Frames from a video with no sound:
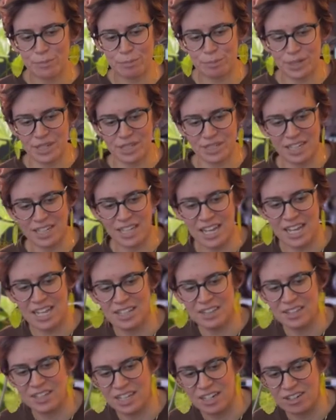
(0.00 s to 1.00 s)
but
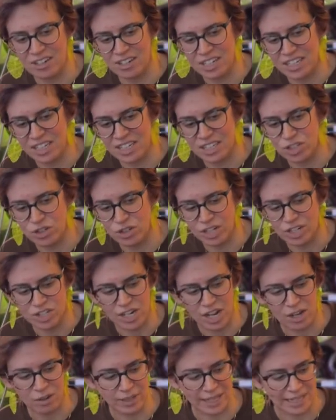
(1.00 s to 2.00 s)
again, they are going to get stretched
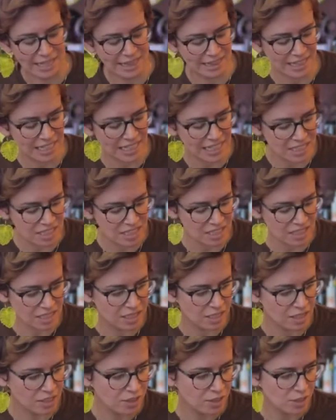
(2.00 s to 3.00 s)
out like this.
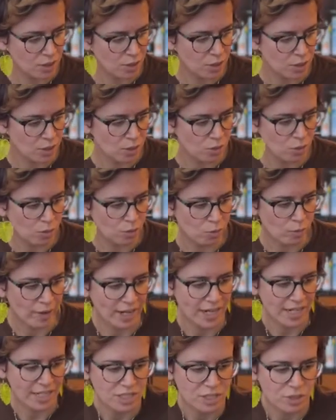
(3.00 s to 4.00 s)

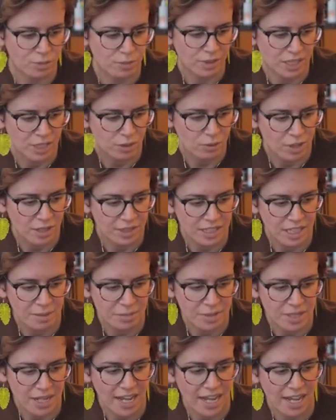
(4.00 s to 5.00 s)
Whereas you really want them
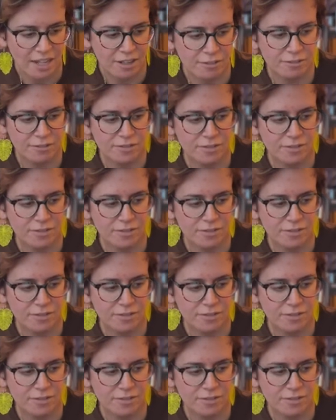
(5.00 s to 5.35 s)
to have